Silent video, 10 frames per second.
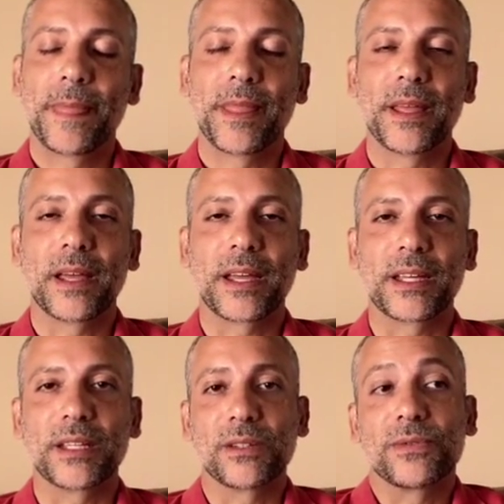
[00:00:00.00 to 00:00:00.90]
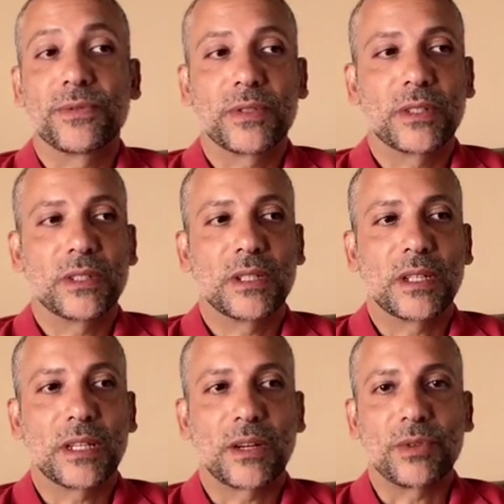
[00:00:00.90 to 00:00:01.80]
that I give
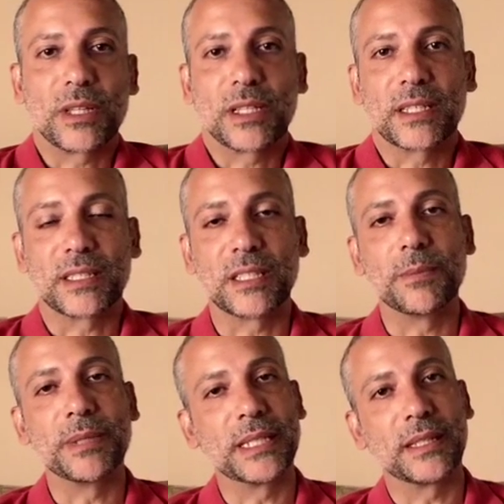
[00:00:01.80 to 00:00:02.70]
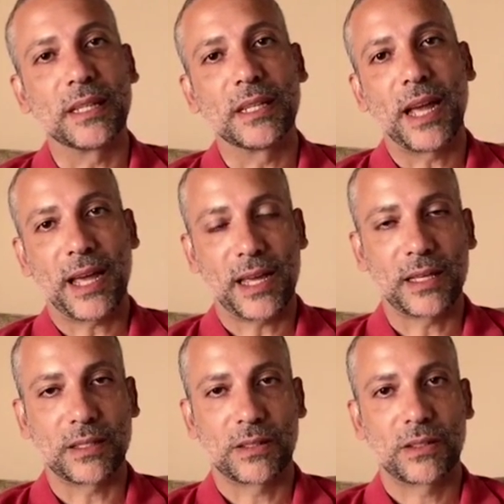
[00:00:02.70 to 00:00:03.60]
everything I see the meaning that it
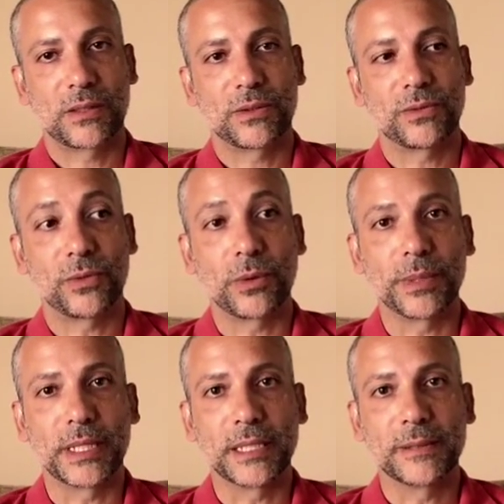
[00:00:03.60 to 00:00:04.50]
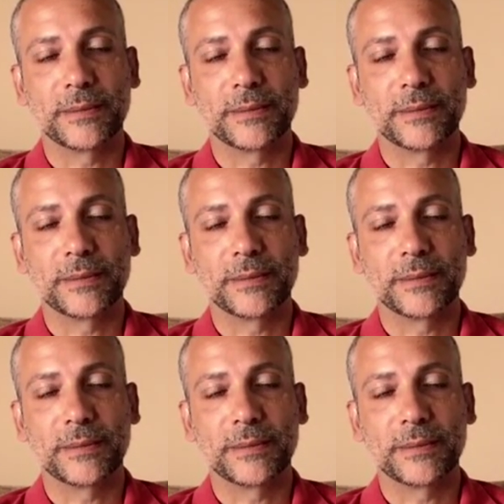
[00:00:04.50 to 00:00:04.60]
has for me.